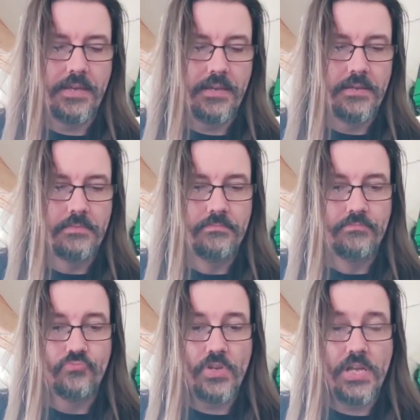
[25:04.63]

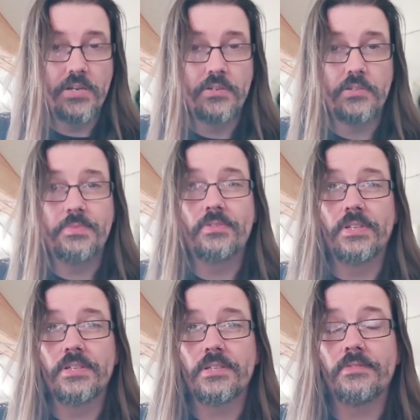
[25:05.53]
And to be
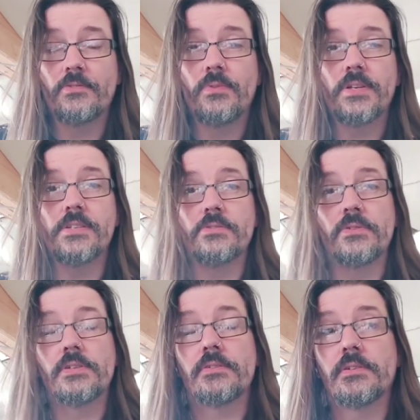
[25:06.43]
honest, I've quite
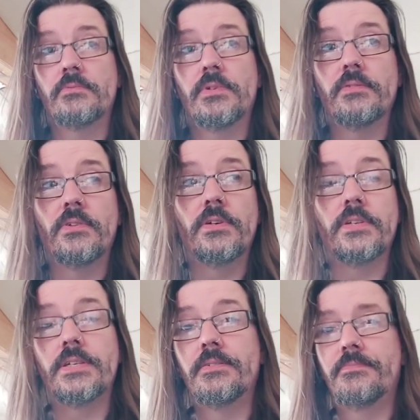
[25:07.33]
enjoyed, and what I've
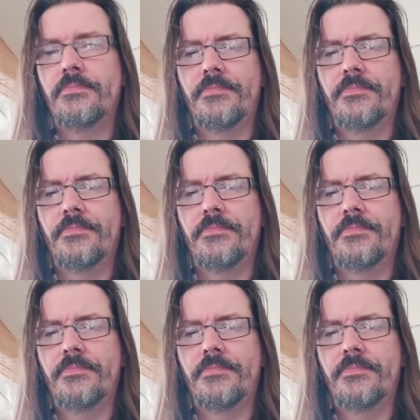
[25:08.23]
learned is